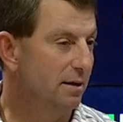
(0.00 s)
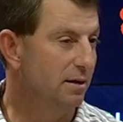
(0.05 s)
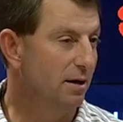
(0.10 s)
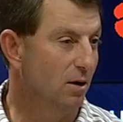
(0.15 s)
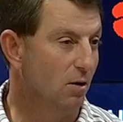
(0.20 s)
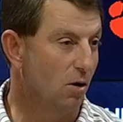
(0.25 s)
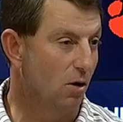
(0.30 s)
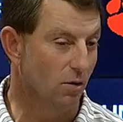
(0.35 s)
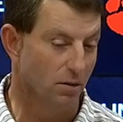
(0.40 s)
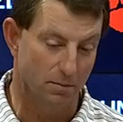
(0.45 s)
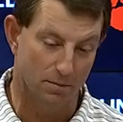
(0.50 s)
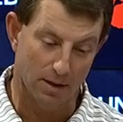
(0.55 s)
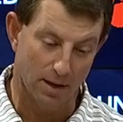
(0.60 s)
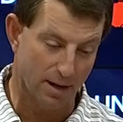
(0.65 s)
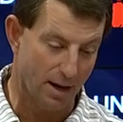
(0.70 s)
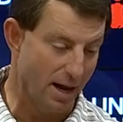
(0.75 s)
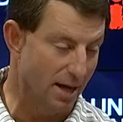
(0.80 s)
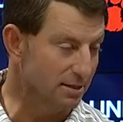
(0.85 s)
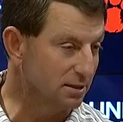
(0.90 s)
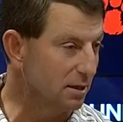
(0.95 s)
you know all them
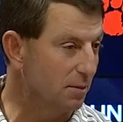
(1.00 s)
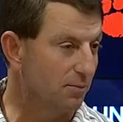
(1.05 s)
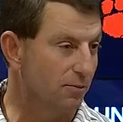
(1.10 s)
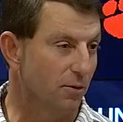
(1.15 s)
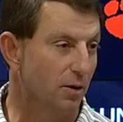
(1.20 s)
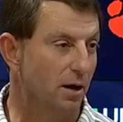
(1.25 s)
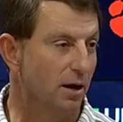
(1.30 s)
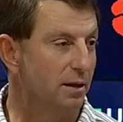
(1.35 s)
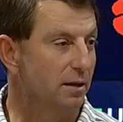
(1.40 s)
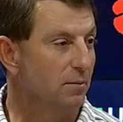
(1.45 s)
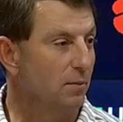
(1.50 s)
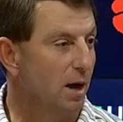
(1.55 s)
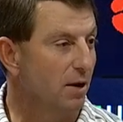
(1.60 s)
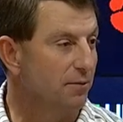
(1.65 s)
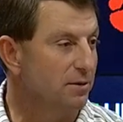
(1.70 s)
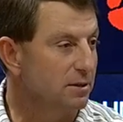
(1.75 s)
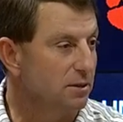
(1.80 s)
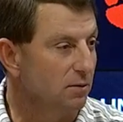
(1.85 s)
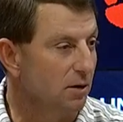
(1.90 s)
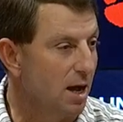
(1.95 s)
guys up front and
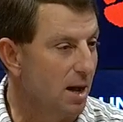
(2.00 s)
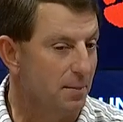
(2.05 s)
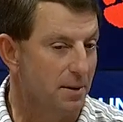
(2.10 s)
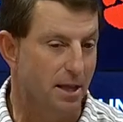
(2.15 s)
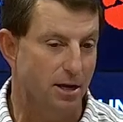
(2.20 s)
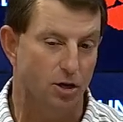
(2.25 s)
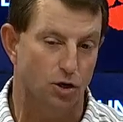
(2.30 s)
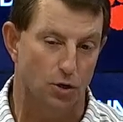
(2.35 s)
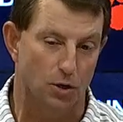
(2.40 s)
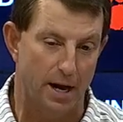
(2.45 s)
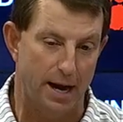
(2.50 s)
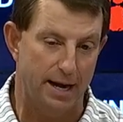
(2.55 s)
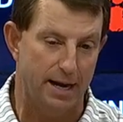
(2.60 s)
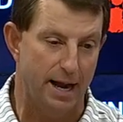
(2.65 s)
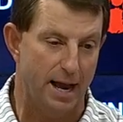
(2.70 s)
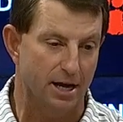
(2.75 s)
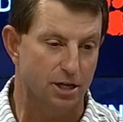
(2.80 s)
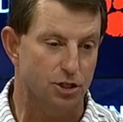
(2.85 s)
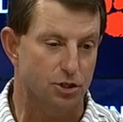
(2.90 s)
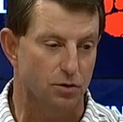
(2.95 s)
offensive linemen, they create
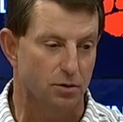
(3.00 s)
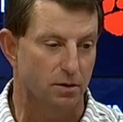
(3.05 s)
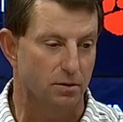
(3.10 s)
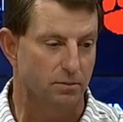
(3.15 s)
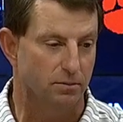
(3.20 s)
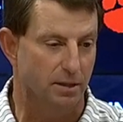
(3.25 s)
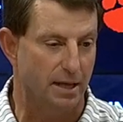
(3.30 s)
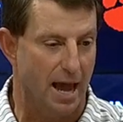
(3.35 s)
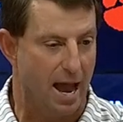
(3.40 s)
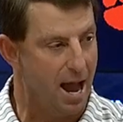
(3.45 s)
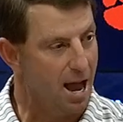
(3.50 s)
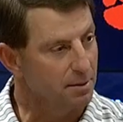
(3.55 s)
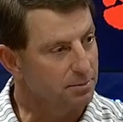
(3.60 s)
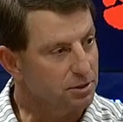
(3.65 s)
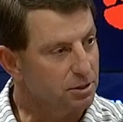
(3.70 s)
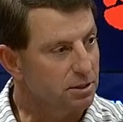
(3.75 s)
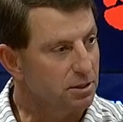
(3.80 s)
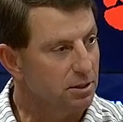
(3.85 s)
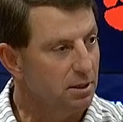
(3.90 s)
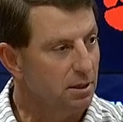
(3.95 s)
extra
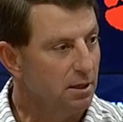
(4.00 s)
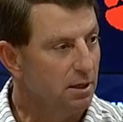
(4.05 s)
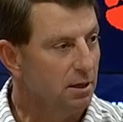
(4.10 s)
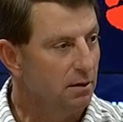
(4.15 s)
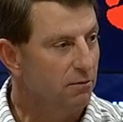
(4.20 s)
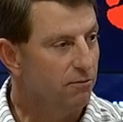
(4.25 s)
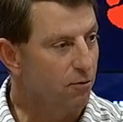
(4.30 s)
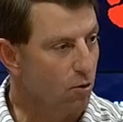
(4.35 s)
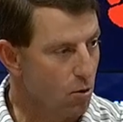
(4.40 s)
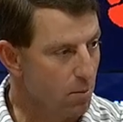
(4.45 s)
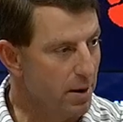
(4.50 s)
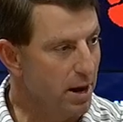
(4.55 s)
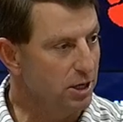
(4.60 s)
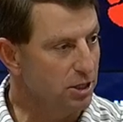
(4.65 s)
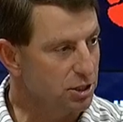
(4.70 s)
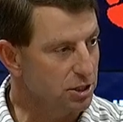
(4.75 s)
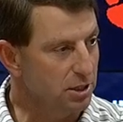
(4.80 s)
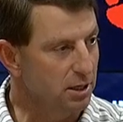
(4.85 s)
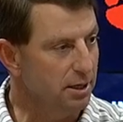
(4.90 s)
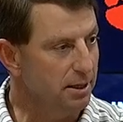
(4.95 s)
gaps
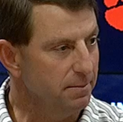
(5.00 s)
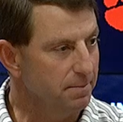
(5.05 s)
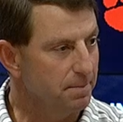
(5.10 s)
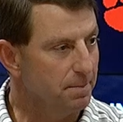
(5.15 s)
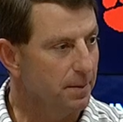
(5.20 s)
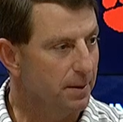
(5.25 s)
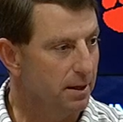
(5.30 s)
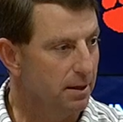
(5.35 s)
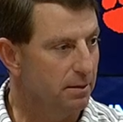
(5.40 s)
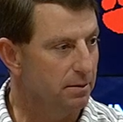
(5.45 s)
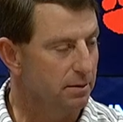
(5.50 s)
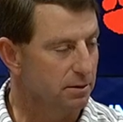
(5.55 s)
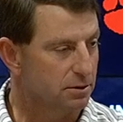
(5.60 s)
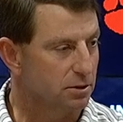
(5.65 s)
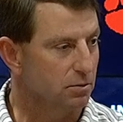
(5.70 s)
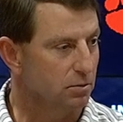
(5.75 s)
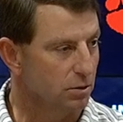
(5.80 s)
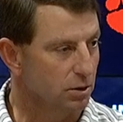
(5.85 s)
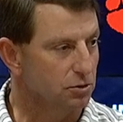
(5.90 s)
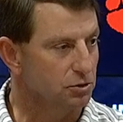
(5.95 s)
formationally. It's
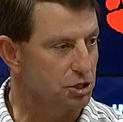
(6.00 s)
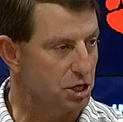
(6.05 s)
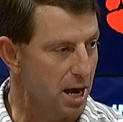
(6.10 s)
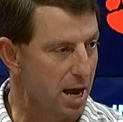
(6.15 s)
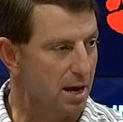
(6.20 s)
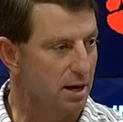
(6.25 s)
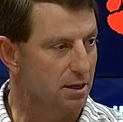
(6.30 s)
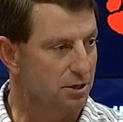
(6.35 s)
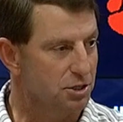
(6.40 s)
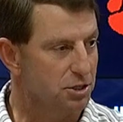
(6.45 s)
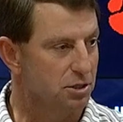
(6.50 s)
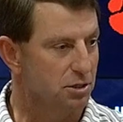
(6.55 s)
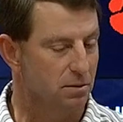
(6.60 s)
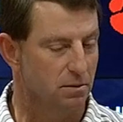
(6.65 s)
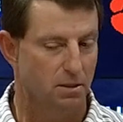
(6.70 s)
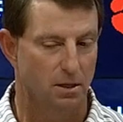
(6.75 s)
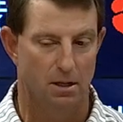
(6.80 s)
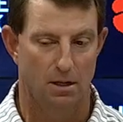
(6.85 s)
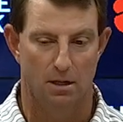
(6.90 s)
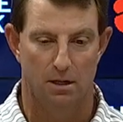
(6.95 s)
a real challenge
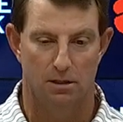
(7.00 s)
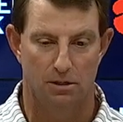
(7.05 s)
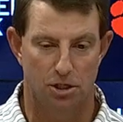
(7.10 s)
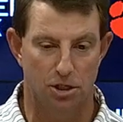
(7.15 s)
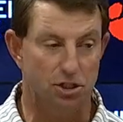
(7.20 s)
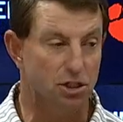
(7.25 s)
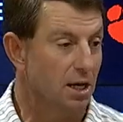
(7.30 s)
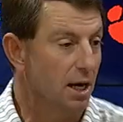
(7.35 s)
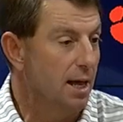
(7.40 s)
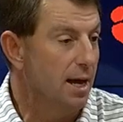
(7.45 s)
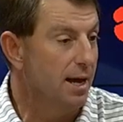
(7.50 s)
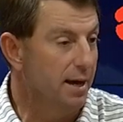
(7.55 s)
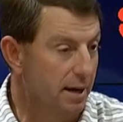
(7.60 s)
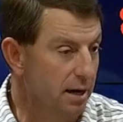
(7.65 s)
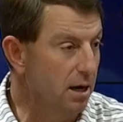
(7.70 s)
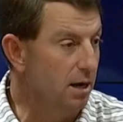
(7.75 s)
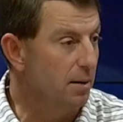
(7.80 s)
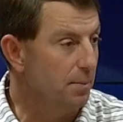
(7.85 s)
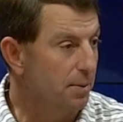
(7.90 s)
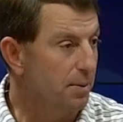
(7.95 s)
to just to line
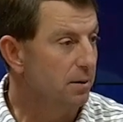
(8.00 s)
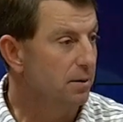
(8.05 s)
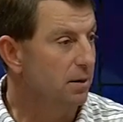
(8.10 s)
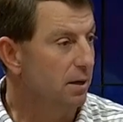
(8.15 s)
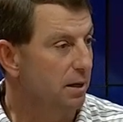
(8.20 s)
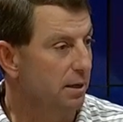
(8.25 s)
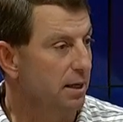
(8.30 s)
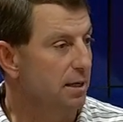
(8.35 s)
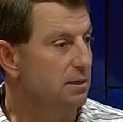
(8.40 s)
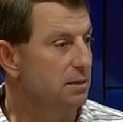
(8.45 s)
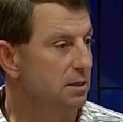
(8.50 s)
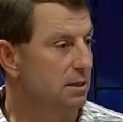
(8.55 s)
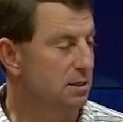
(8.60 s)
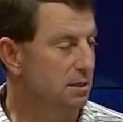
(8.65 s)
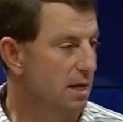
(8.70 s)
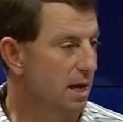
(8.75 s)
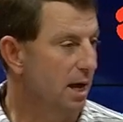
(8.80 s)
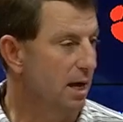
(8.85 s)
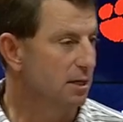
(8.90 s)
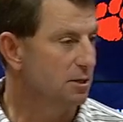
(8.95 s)
up against
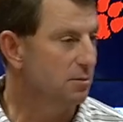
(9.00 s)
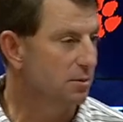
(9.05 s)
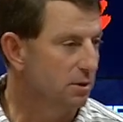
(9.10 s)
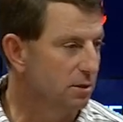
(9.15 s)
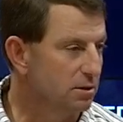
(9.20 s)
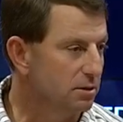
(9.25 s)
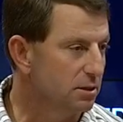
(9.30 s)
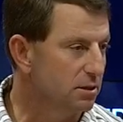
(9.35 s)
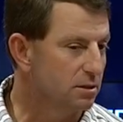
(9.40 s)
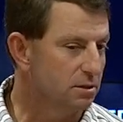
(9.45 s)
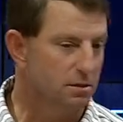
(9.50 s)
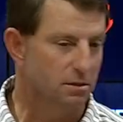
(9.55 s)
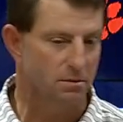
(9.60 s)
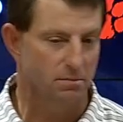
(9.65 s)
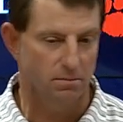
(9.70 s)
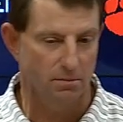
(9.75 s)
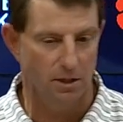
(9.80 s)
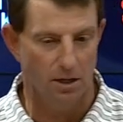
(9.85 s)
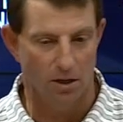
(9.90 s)
these guys because it's a